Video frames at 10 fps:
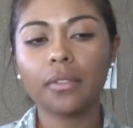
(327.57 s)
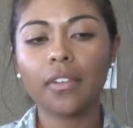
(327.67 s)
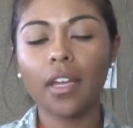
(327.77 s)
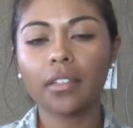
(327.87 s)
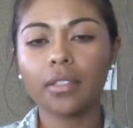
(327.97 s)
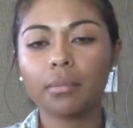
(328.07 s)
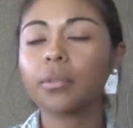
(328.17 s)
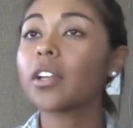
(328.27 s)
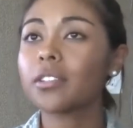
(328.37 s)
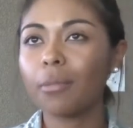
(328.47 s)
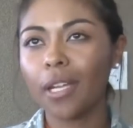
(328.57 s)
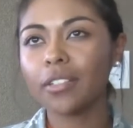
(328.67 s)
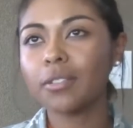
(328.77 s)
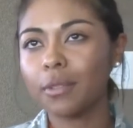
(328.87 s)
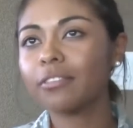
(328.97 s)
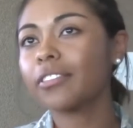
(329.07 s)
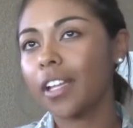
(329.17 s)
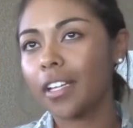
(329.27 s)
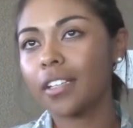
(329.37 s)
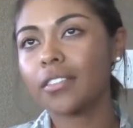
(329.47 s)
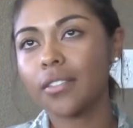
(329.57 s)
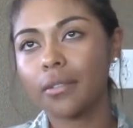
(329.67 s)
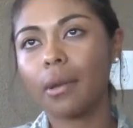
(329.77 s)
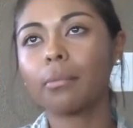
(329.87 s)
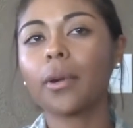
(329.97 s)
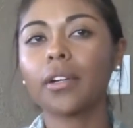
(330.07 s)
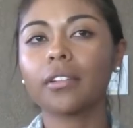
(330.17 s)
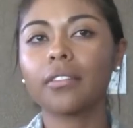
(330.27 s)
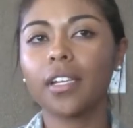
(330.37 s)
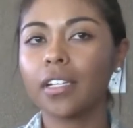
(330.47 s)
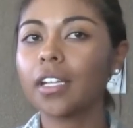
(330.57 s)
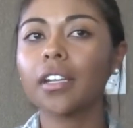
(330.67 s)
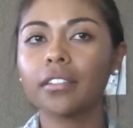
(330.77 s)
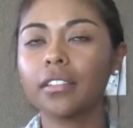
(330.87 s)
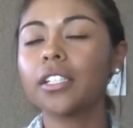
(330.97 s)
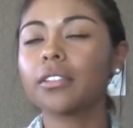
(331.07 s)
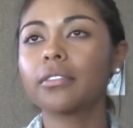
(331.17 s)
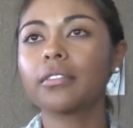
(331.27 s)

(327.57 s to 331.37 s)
We've got the project management flight, so I'm part of it, and I get